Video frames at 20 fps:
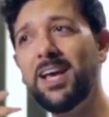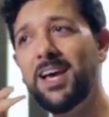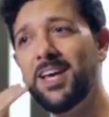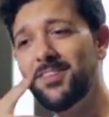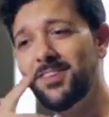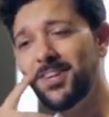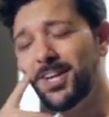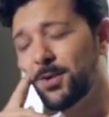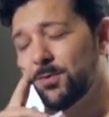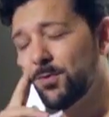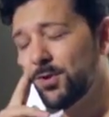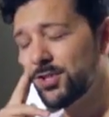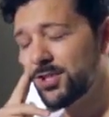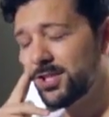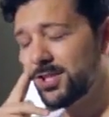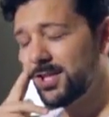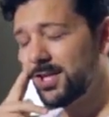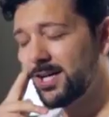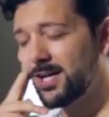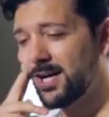I think it was
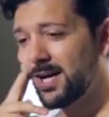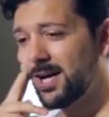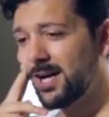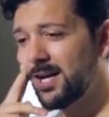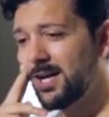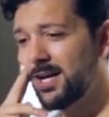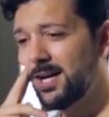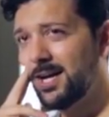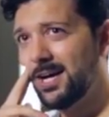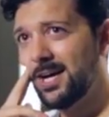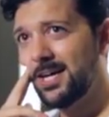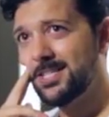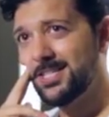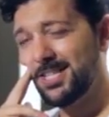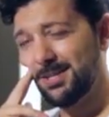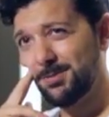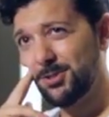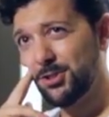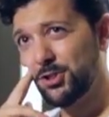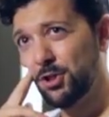in a, a
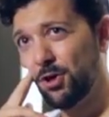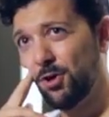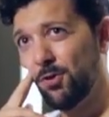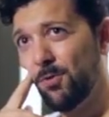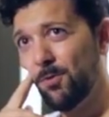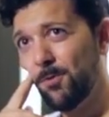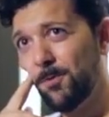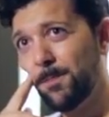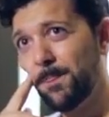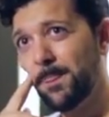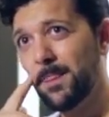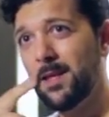T V show,